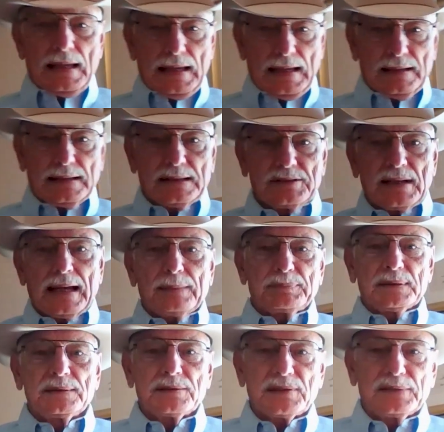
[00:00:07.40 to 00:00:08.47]
Howdy,
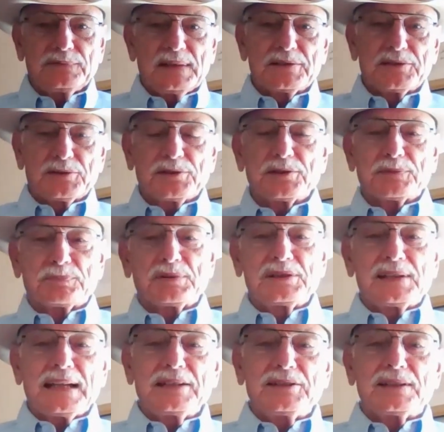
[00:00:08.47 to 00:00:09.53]
chaplains and visitors.
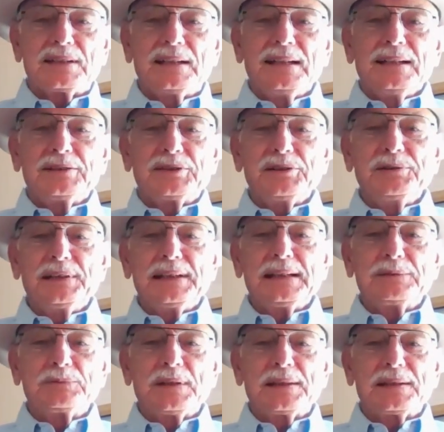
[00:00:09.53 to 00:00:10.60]
Appreciate you tuning
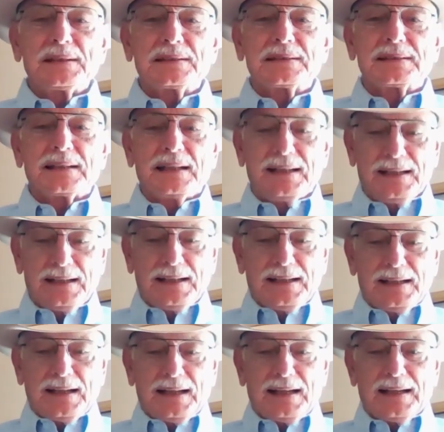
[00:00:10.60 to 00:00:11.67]
in with us uh,
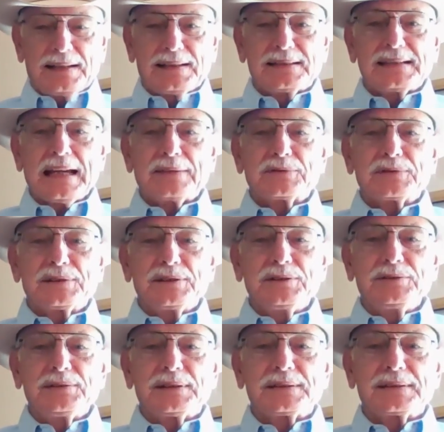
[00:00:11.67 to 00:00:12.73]
uh, this
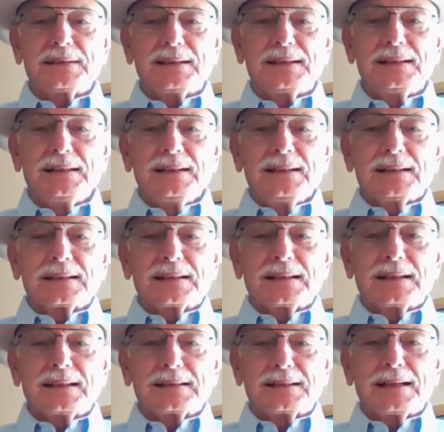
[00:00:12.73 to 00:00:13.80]
afternoon. And uh,
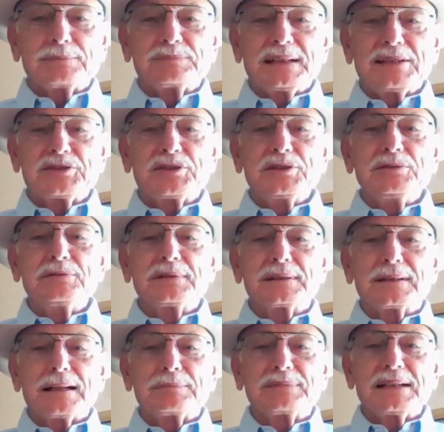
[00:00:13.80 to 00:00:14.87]
uh God bless you
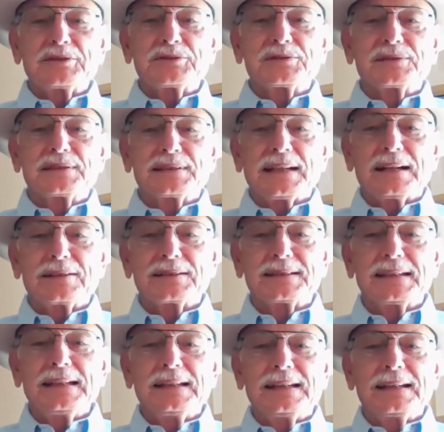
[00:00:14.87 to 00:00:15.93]
and God bless your desire to
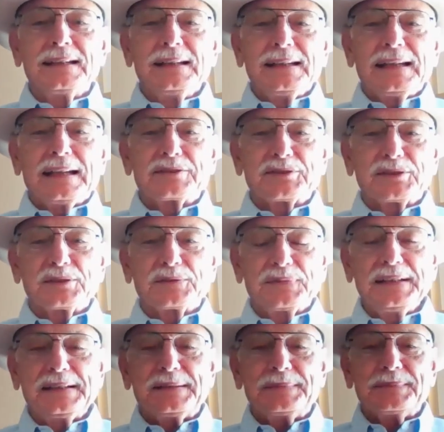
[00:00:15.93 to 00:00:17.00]
seek and serve
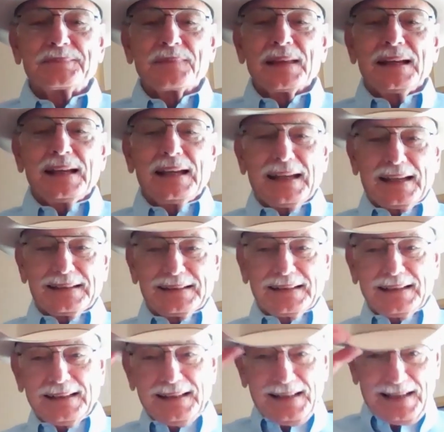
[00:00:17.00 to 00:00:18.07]
Him. And
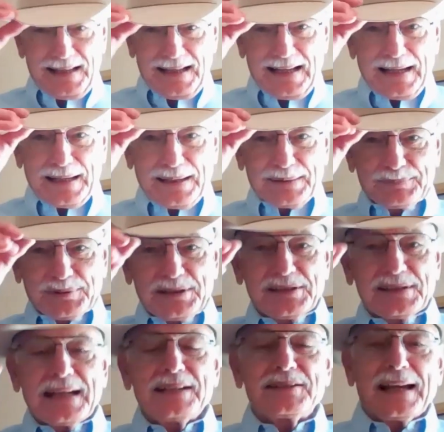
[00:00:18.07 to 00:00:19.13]
uh, I
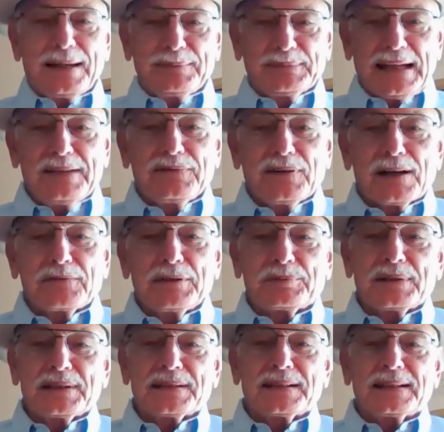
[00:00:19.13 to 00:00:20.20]
appreciate you. I'm Dave Harvey,
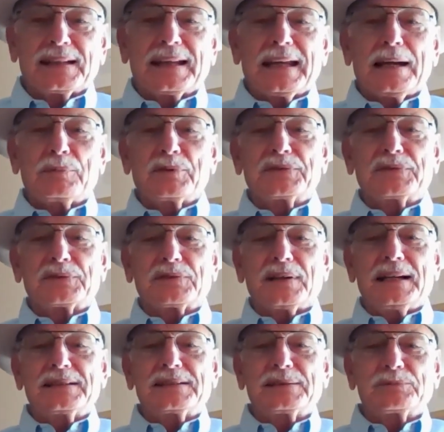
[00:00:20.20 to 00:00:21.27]
president of Cowboys for
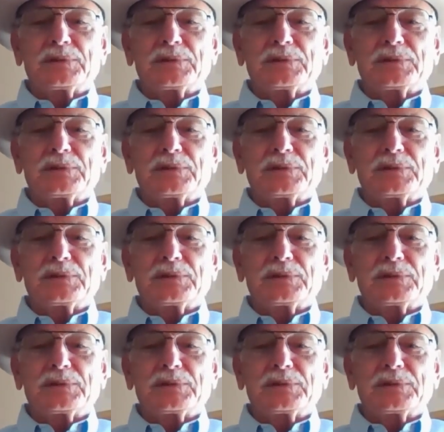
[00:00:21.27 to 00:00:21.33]
Christ.